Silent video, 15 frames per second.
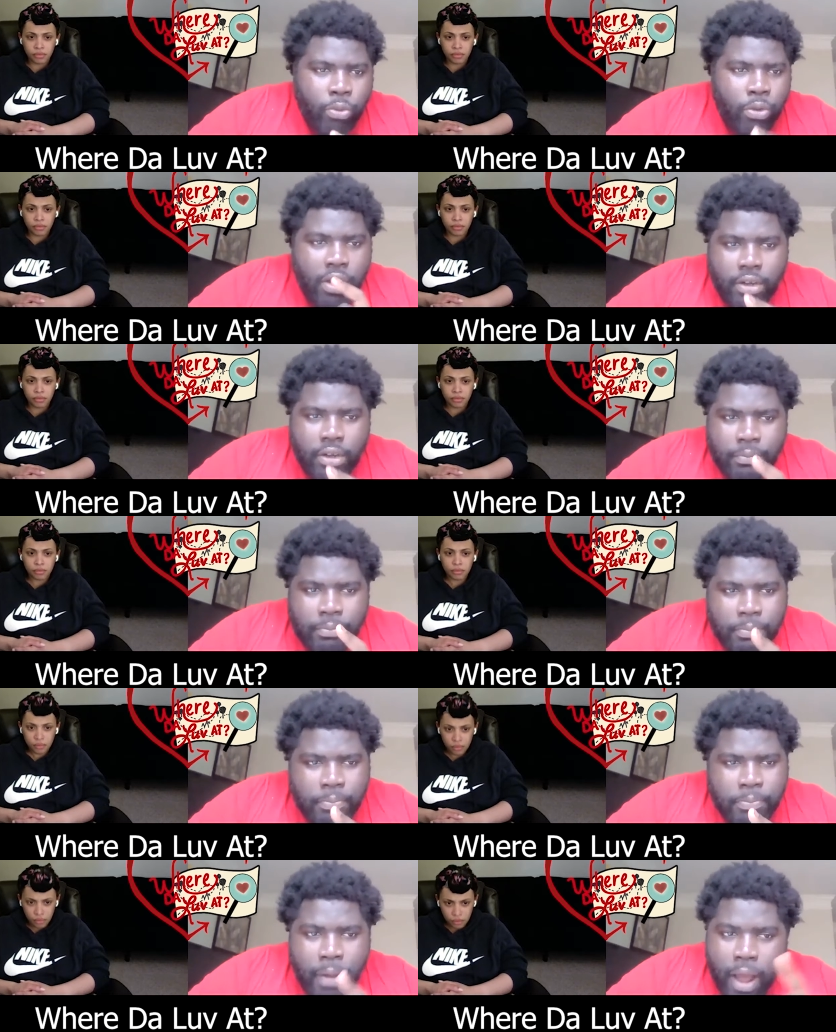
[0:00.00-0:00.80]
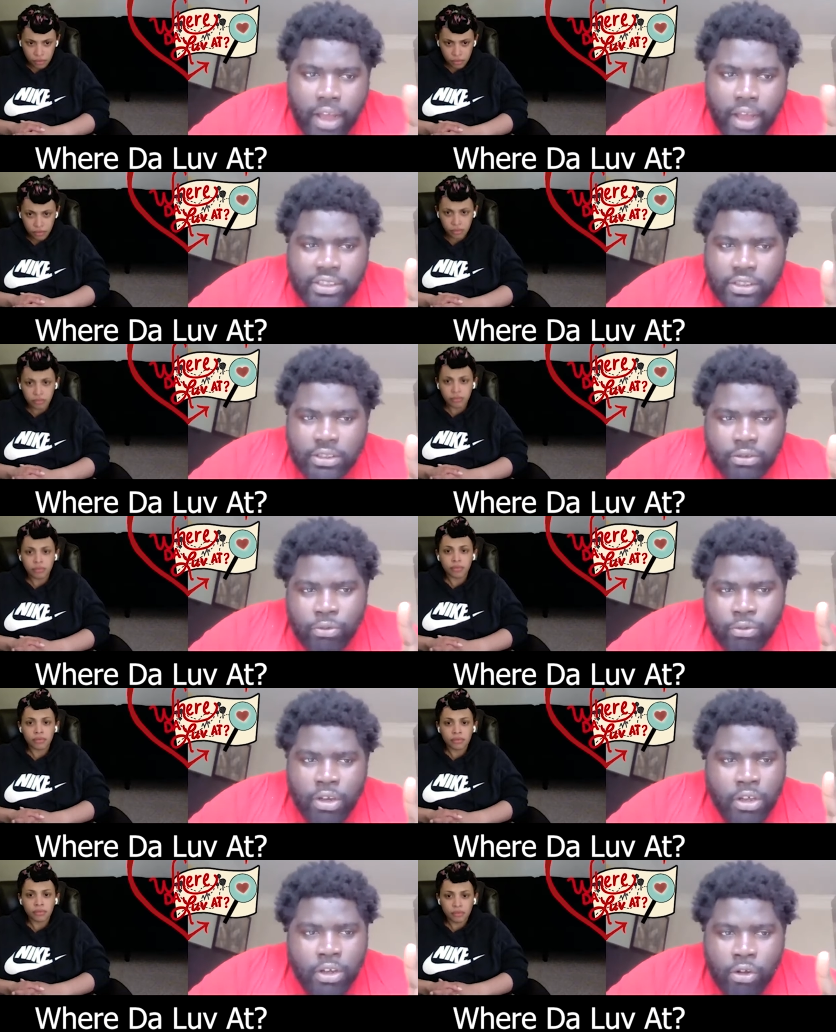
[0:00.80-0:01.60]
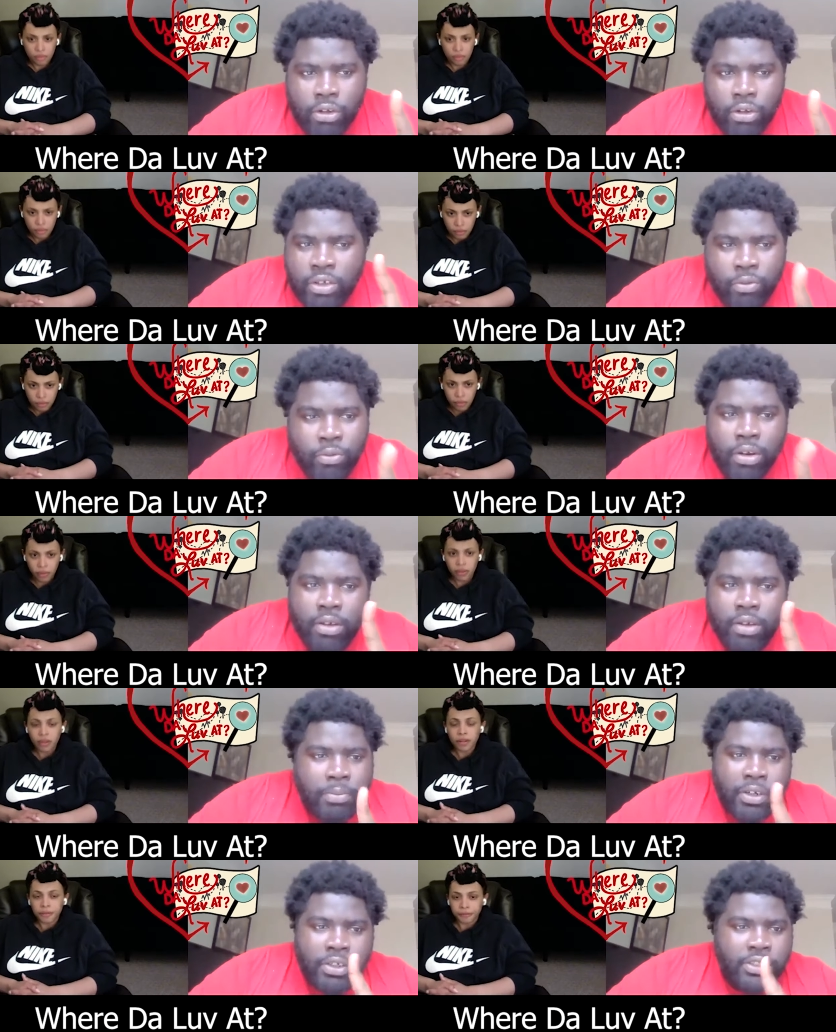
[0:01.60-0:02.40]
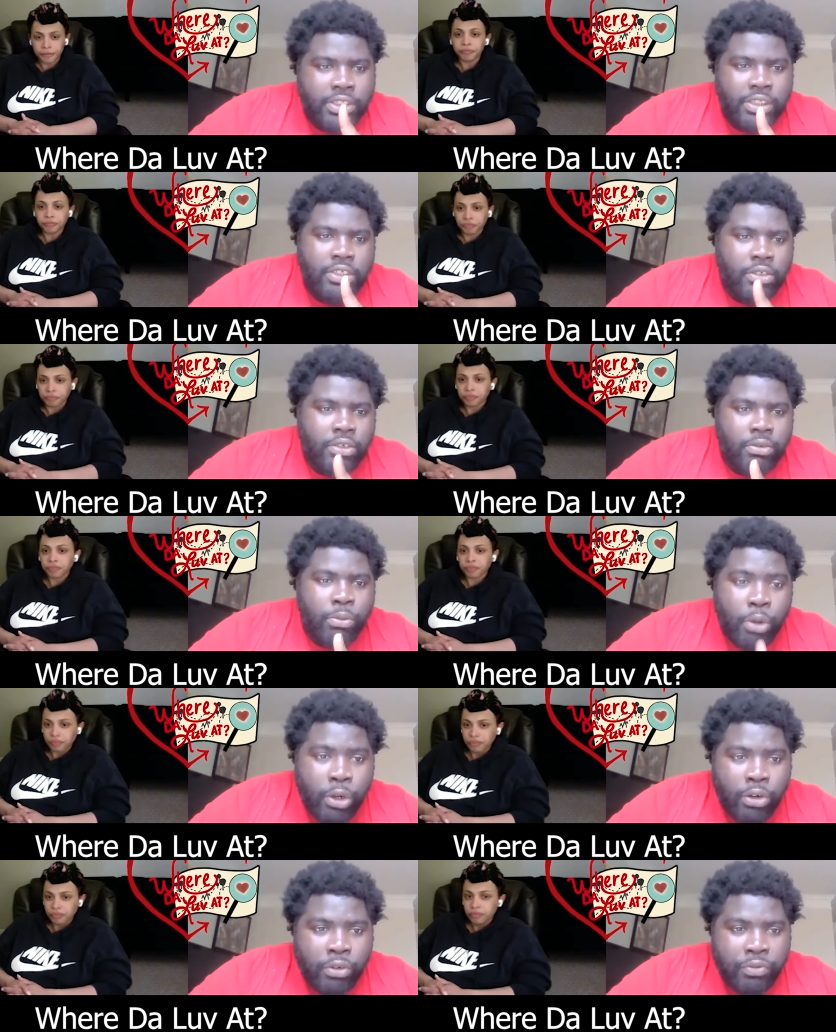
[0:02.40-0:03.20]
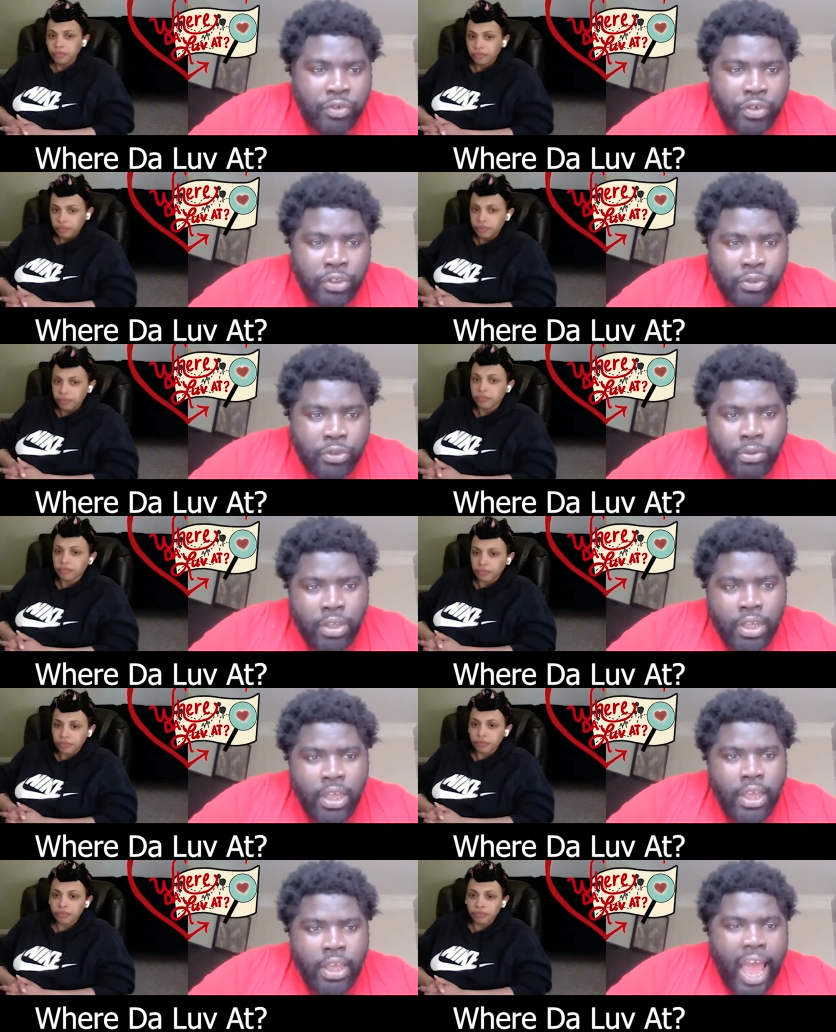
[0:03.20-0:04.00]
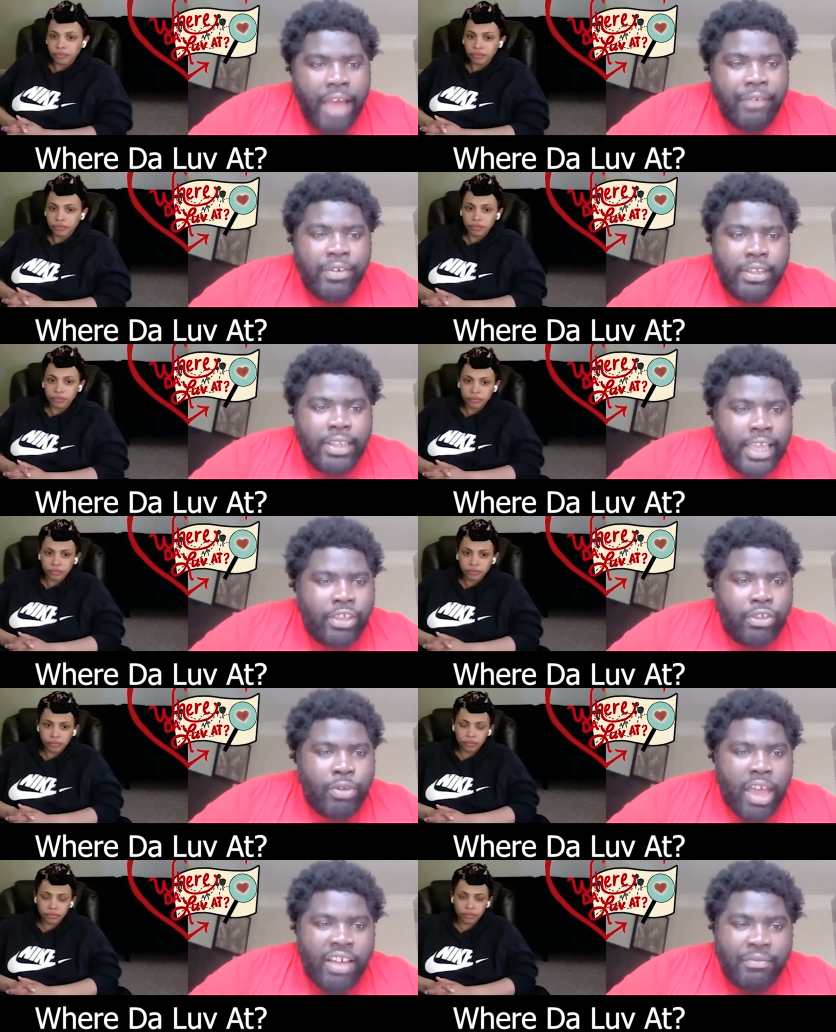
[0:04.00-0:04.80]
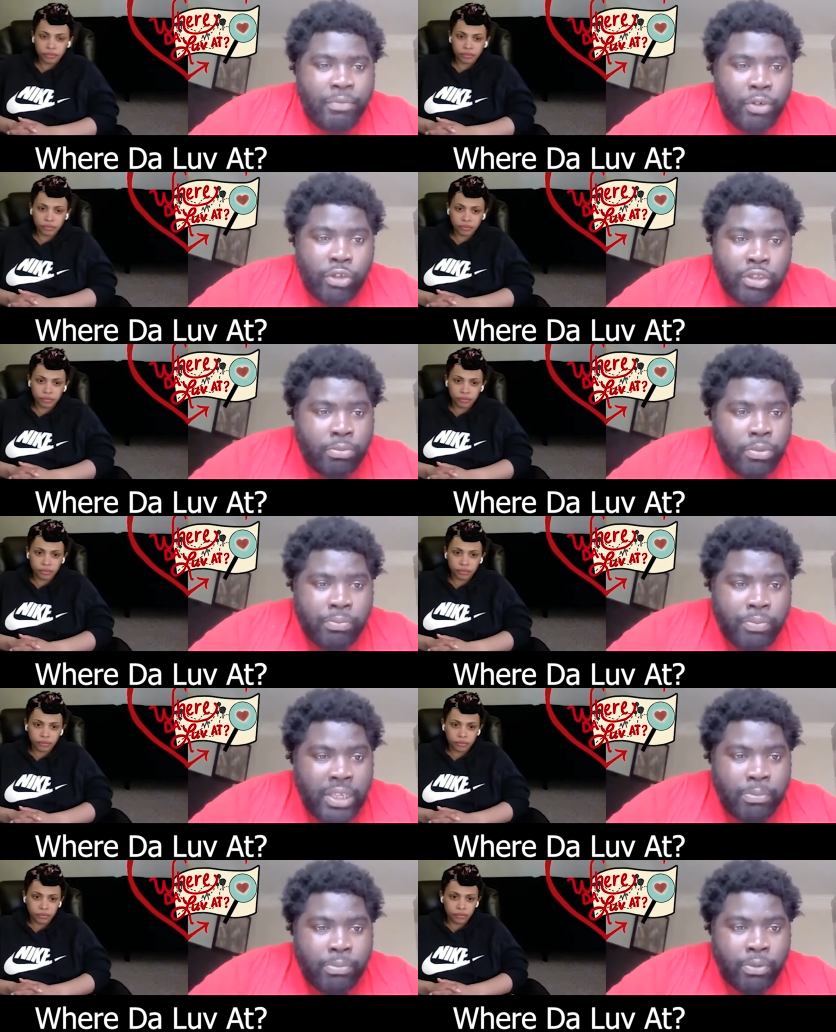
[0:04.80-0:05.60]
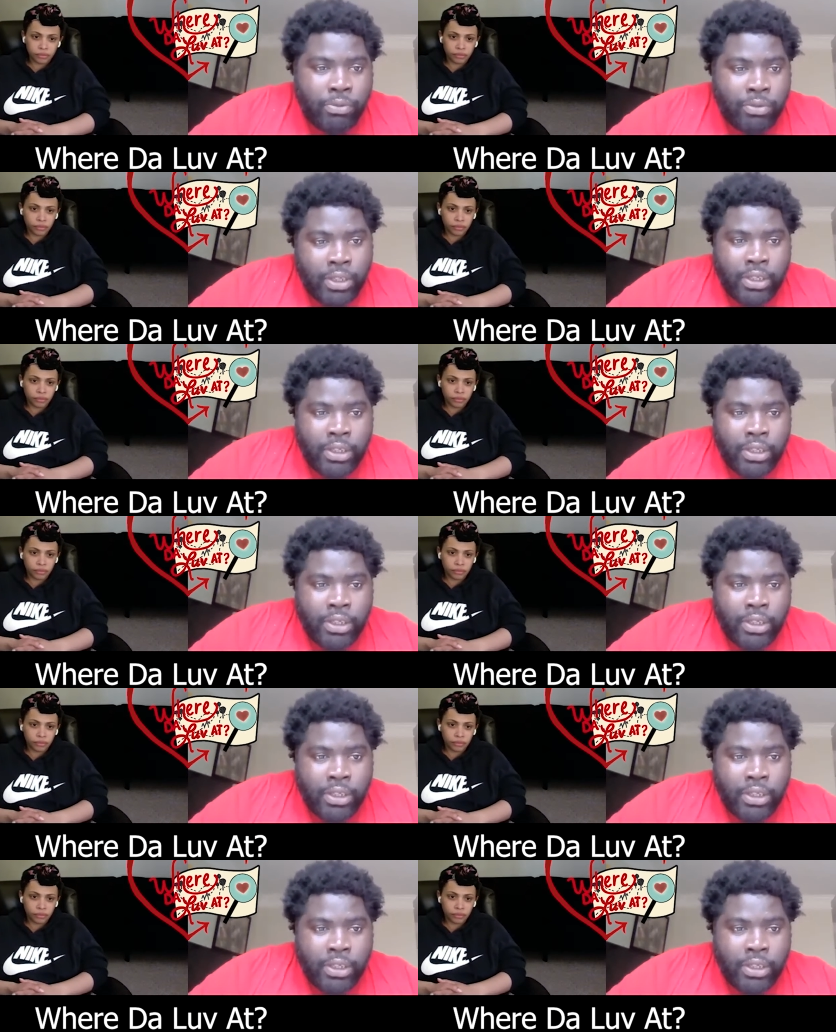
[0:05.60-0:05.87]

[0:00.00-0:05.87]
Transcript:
Speaker 1: only one person in the world. I feel like you have multiple people.